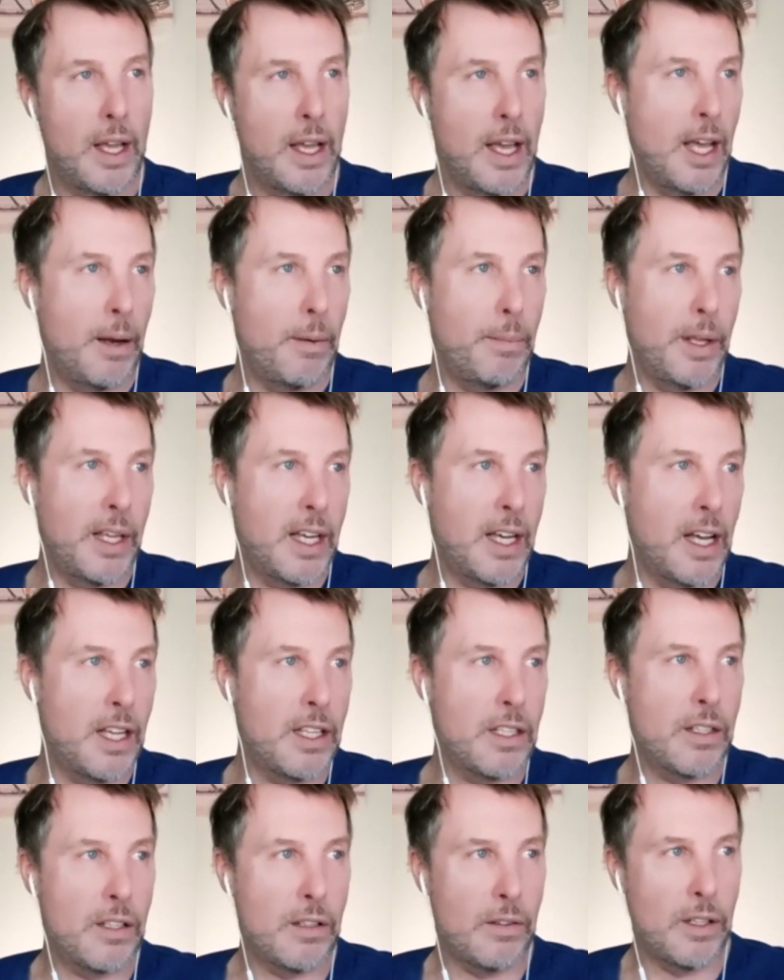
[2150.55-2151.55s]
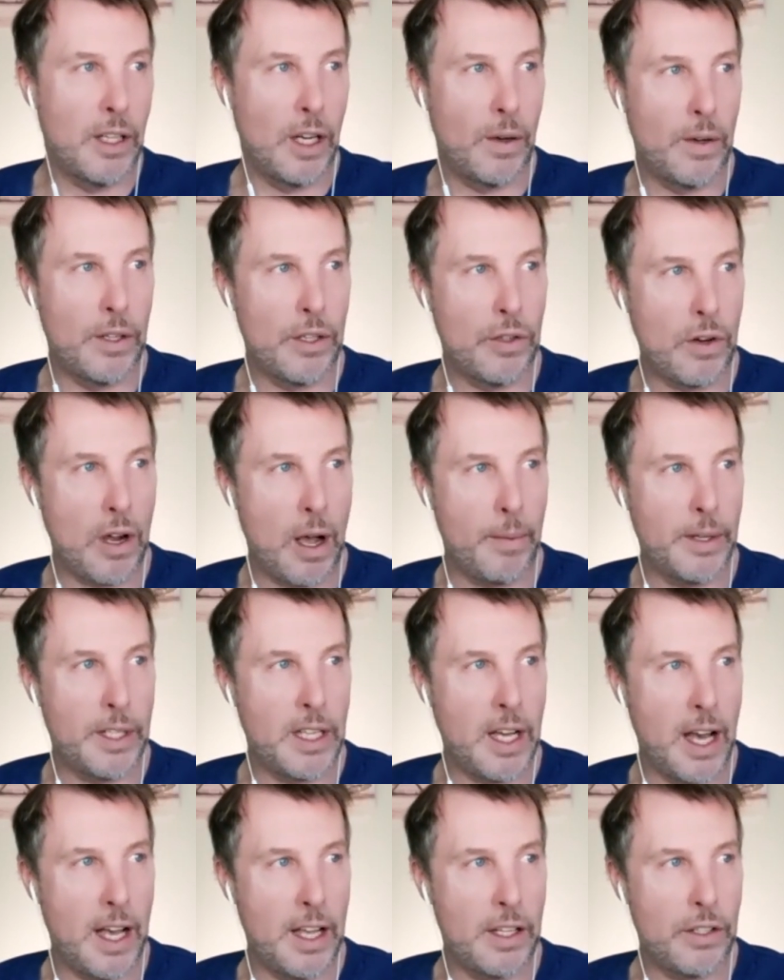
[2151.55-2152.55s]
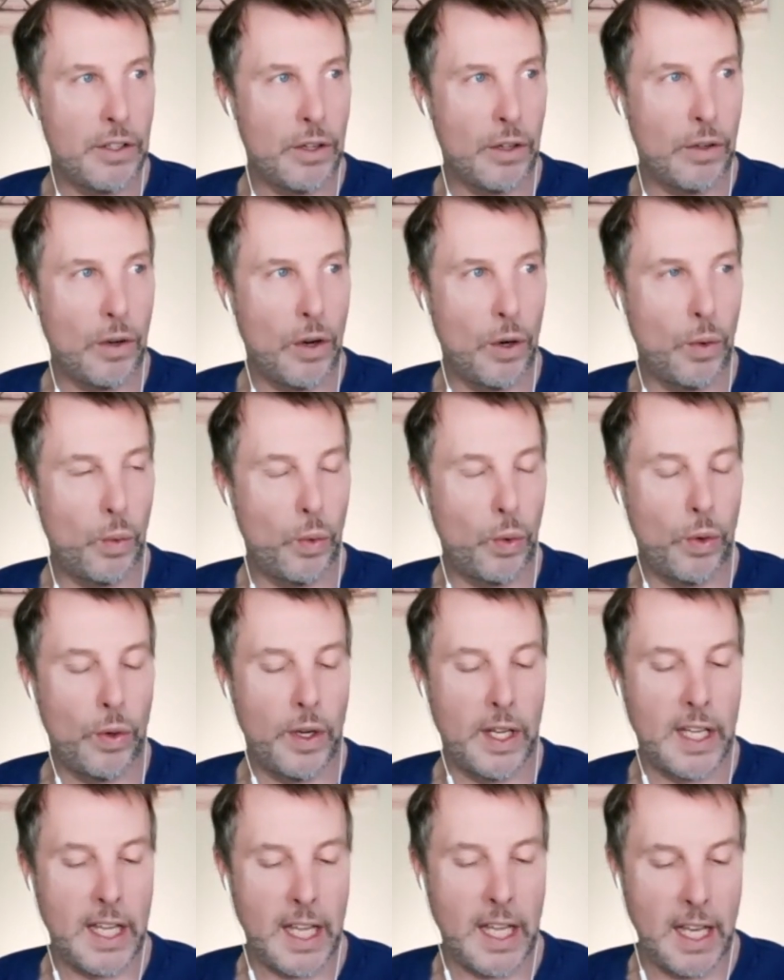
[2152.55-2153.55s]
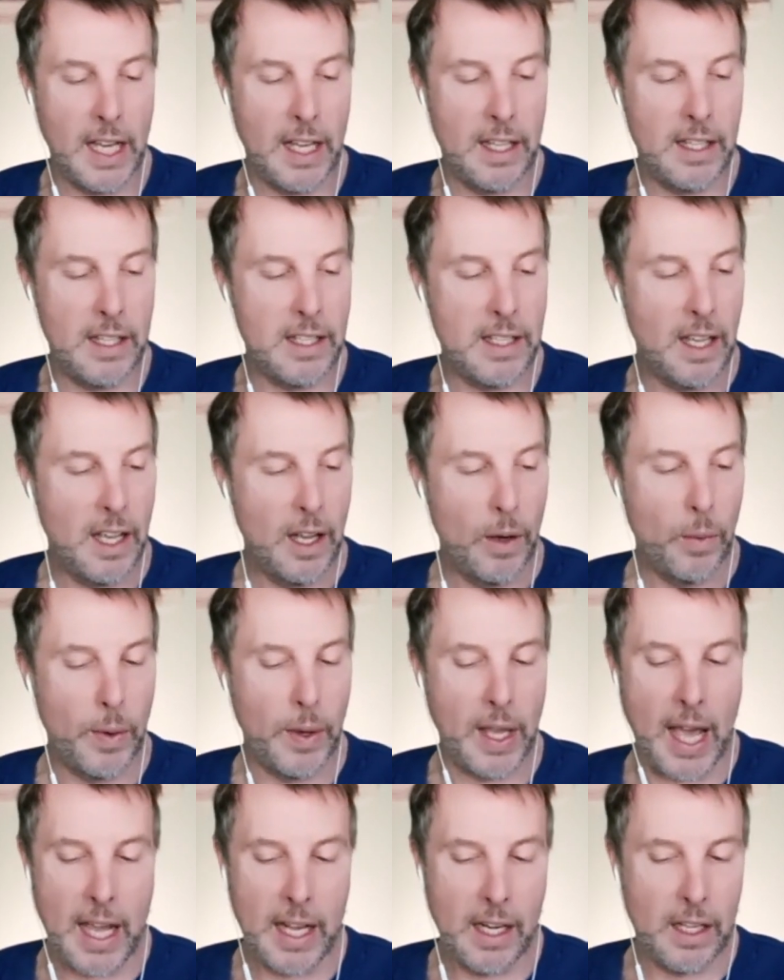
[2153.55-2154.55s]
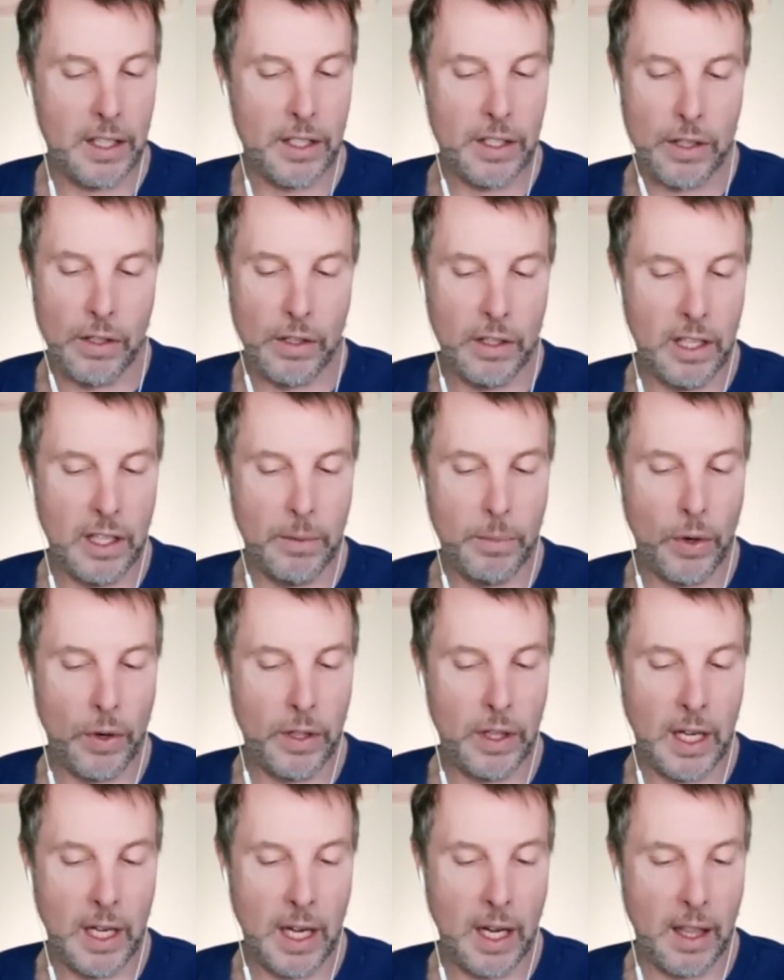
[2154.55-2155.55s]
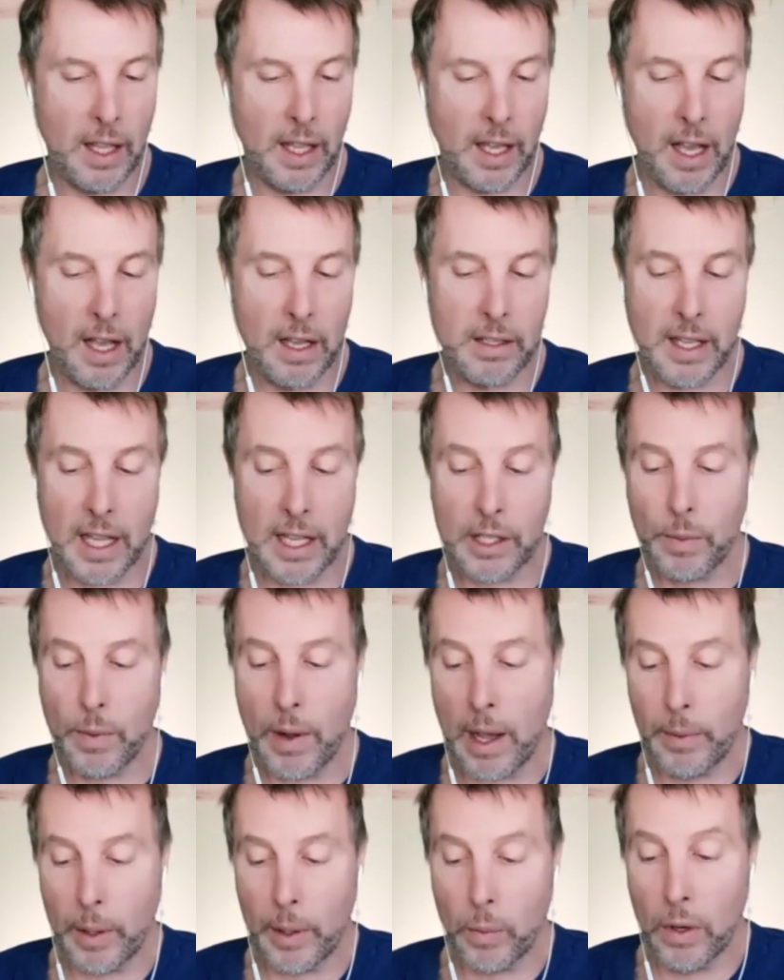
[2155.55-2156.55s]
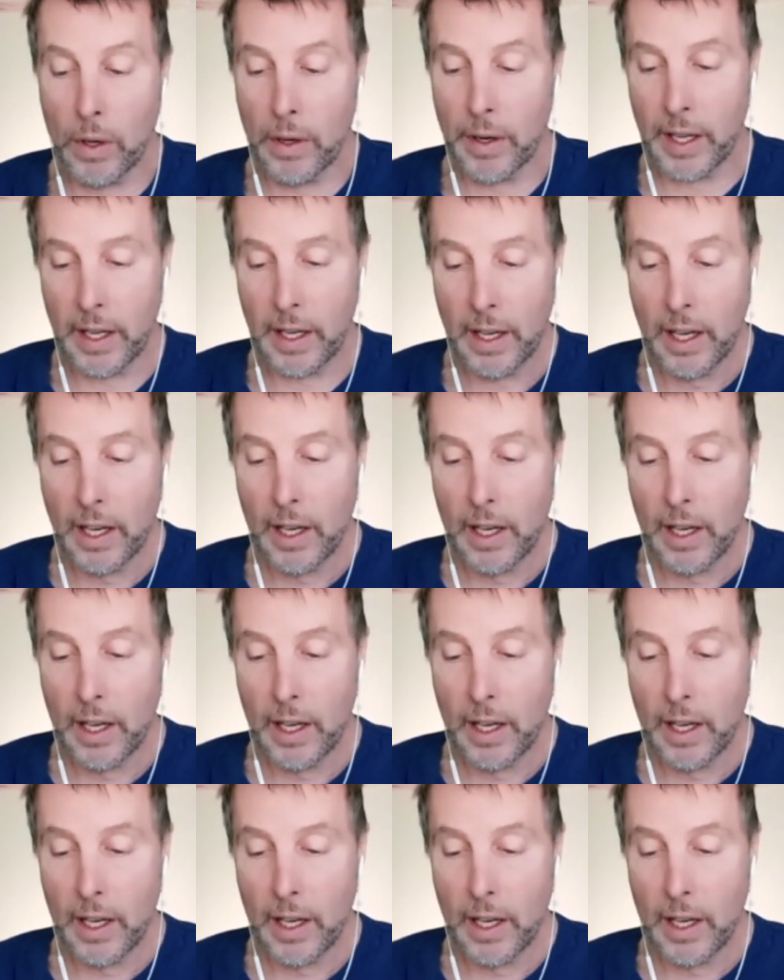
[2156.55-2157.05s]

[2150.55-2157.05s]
And because, you know, as traumatized or, or worried kids, we hate uncertainty more than anything else. That's why we worry.